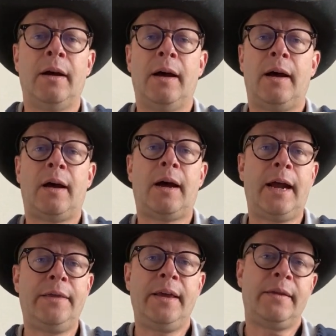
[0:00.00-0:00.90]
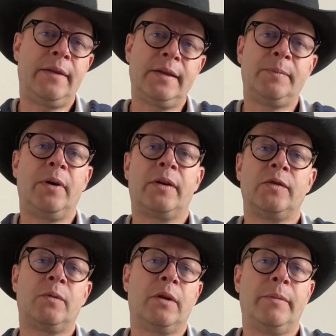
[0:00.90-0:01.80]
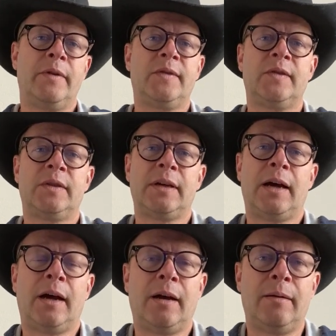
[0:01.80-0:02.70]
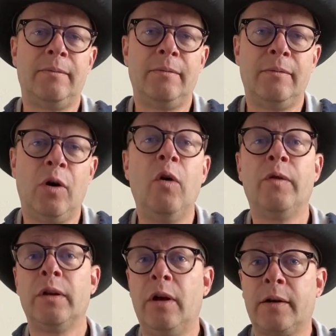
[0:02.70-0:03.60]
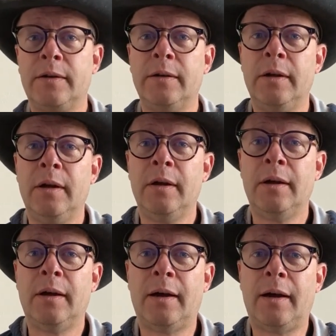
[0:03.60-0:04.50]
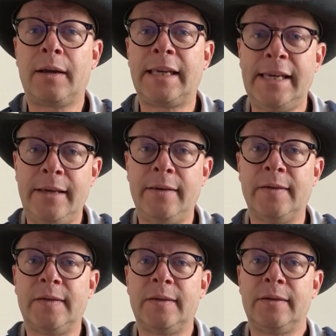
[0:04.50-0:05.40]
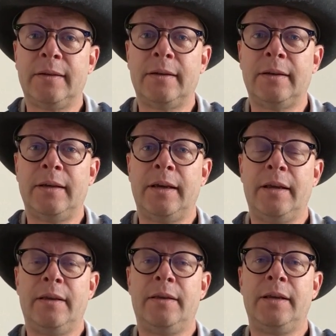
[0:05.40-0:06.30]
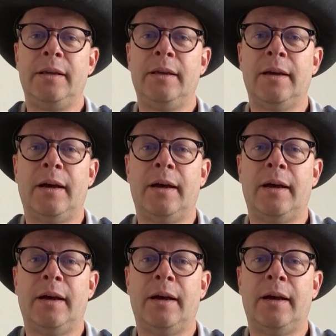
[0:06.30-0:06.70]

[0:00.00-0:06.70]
I think this book is one of the most overlooked keys in the